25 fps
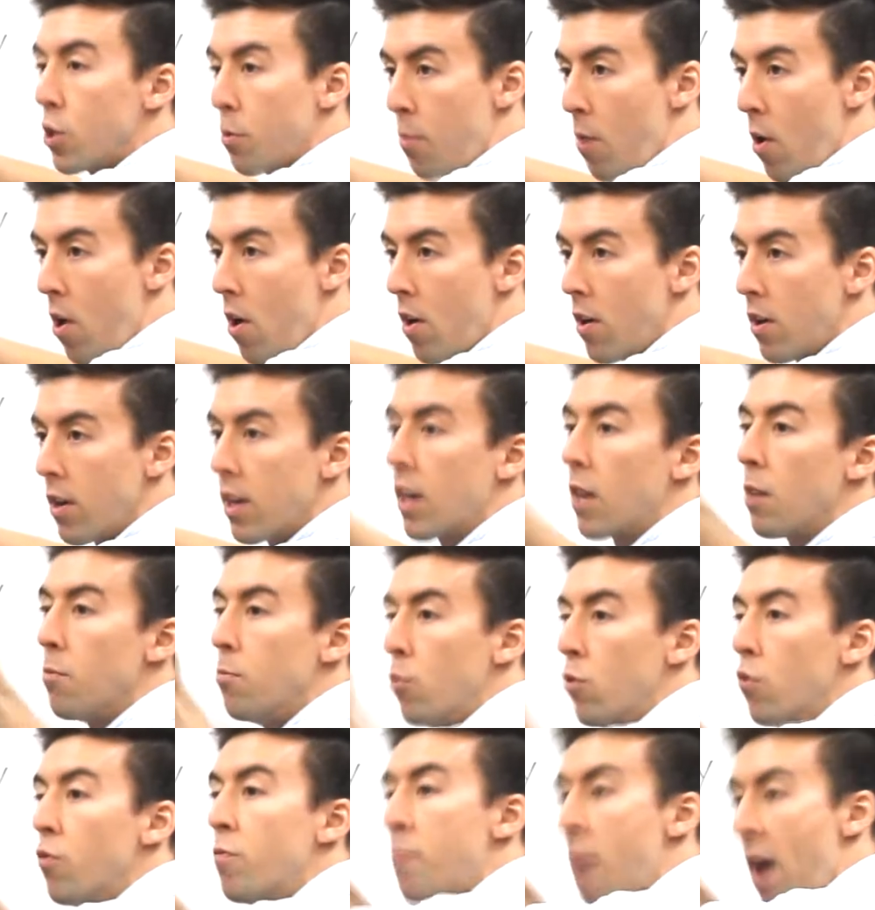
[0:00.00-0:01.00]
apart, it can
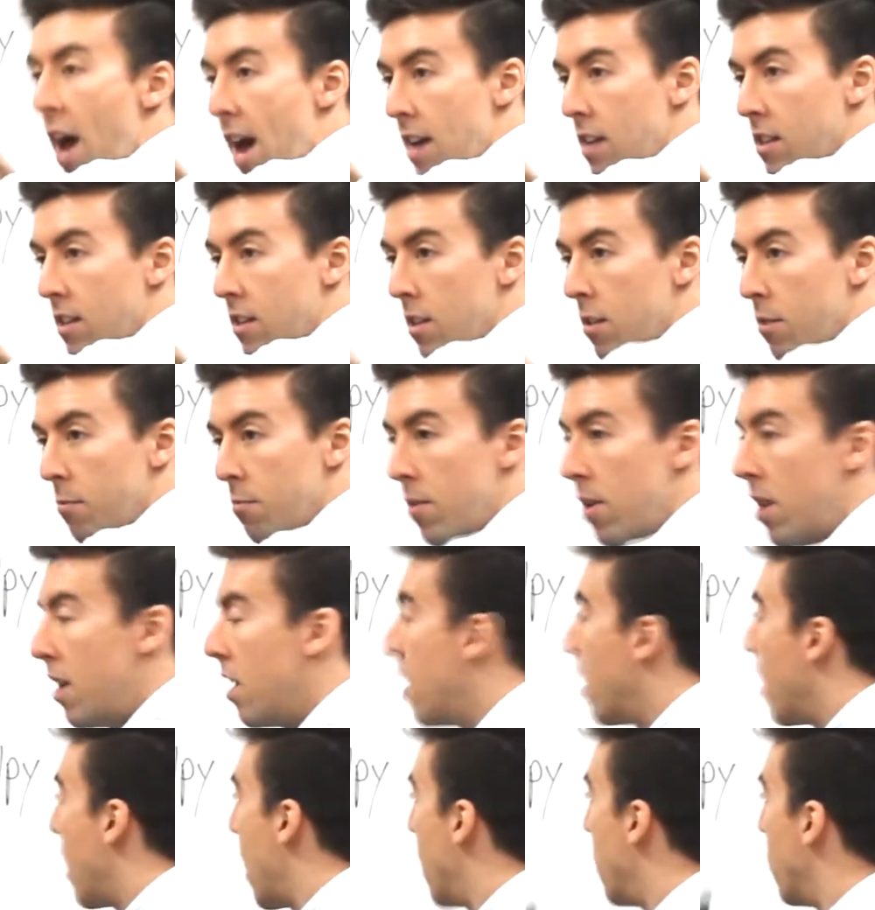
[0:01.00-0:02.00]
move past them,
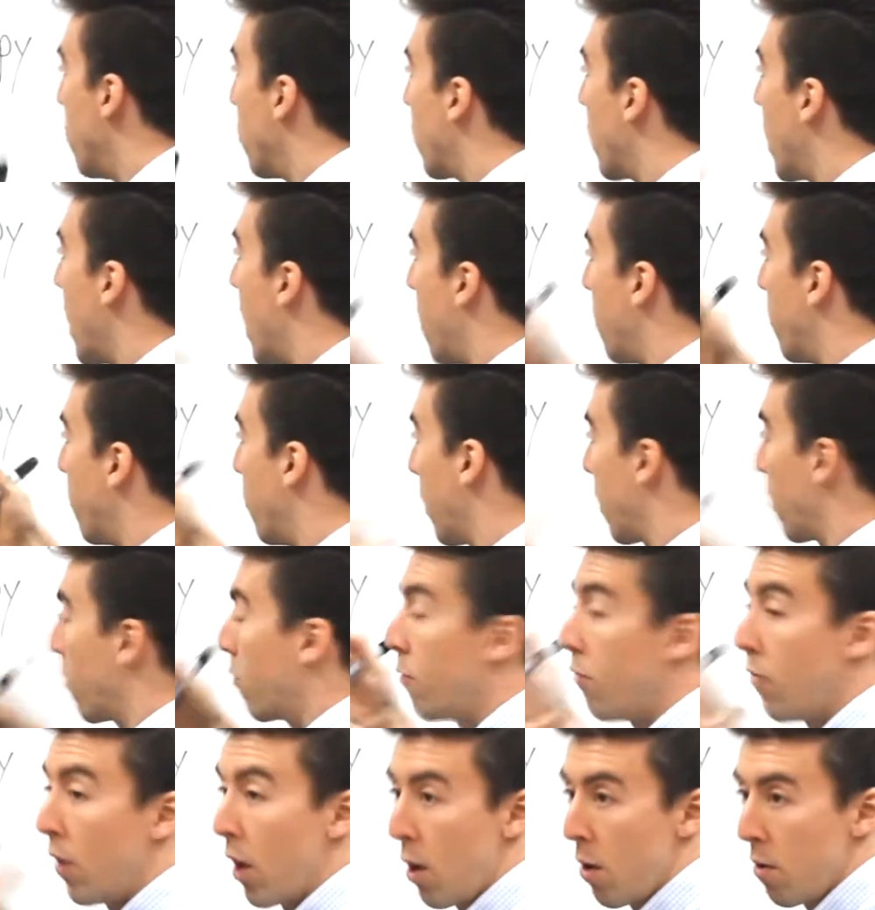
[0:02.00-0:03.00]
and you can have like
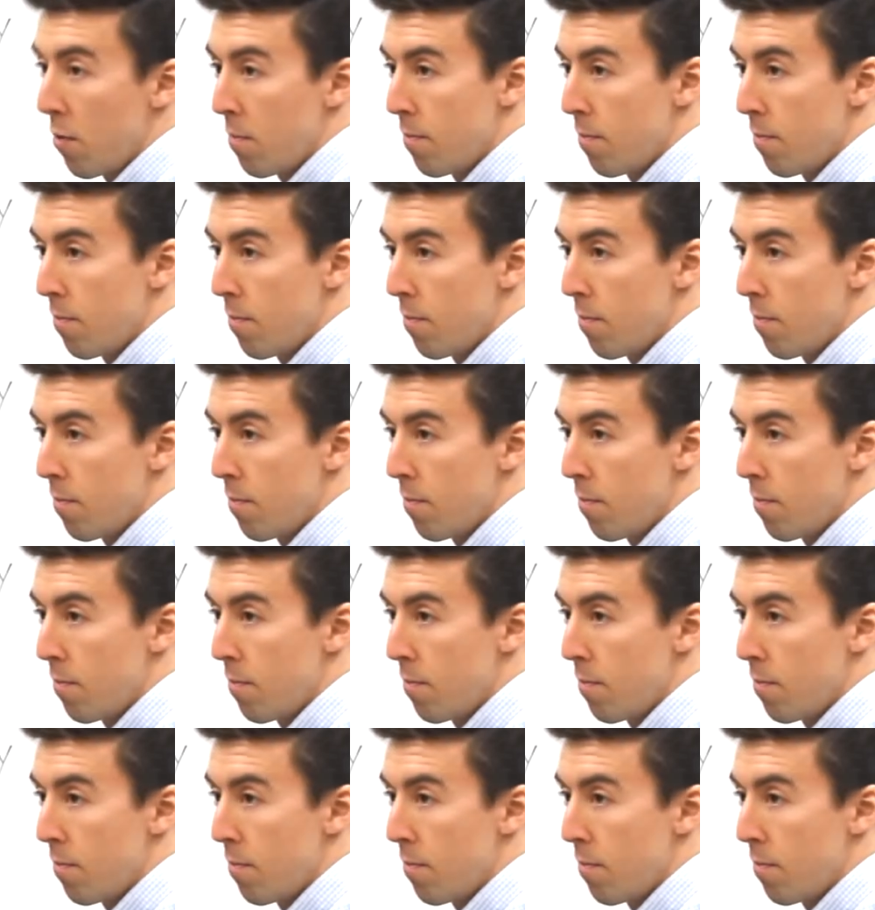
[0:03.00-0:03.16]
flow.